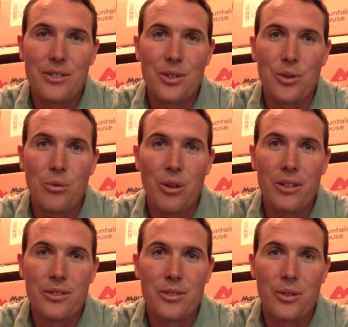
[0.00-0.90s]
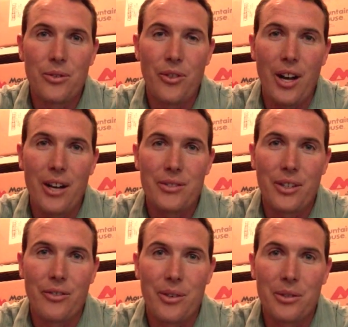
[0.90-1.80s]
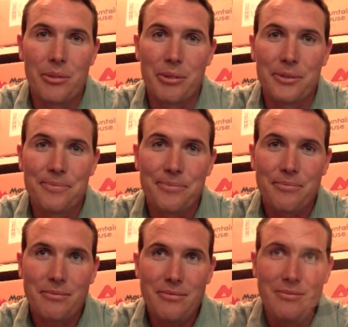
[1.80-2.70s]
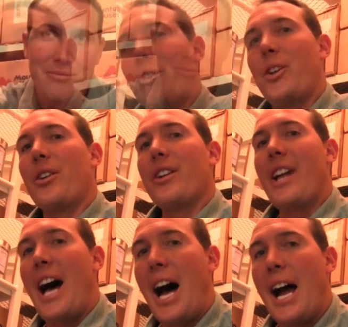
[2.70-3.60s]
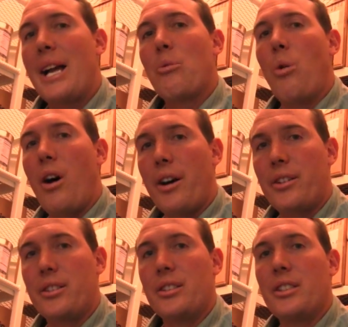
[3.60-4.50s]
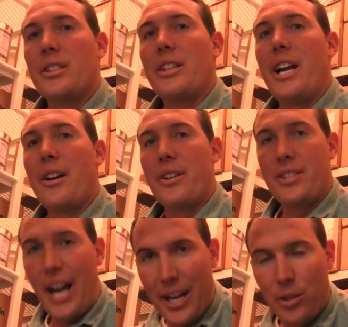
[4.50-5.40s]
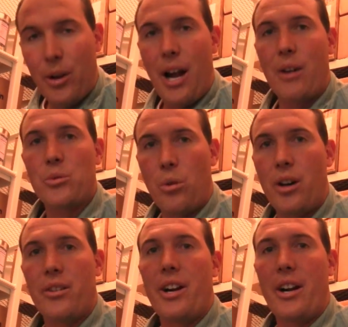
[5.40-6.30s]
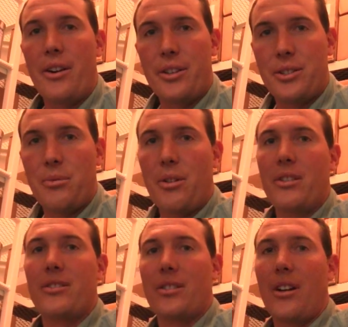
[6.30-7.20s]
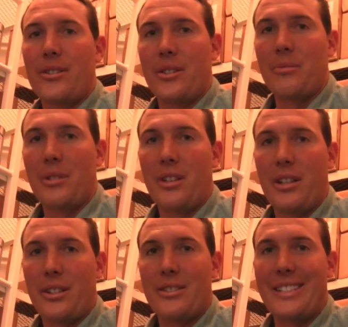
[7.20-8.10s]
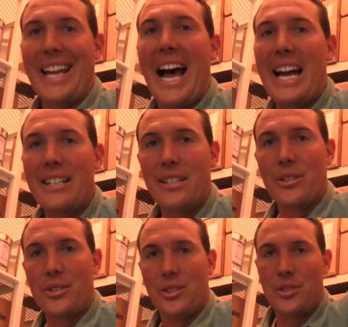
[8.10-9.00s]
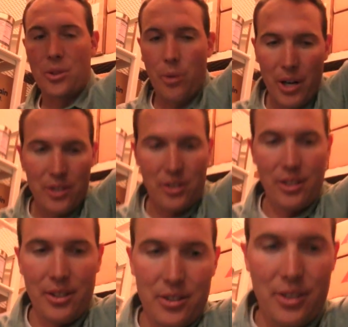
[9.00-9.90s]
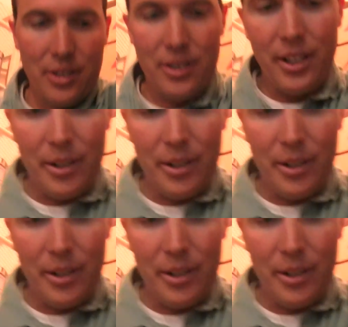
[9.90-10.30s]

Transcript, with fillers: is our phone number. Perfect. So if you're in high water areas, high groundwater areas, and want to install something like this, the ideal situation is to